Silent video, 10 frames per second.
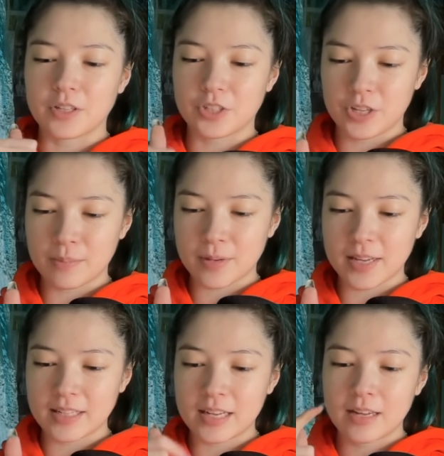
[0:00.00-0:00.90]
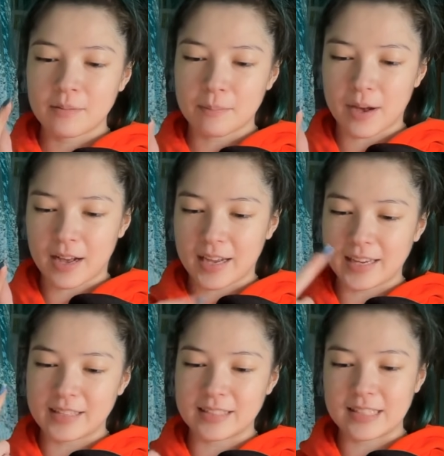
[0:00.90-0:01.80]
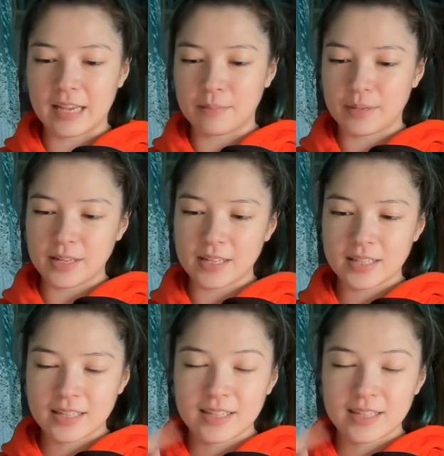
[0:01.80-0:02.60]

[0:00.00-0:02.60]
Jimin, Mai, and Sabi.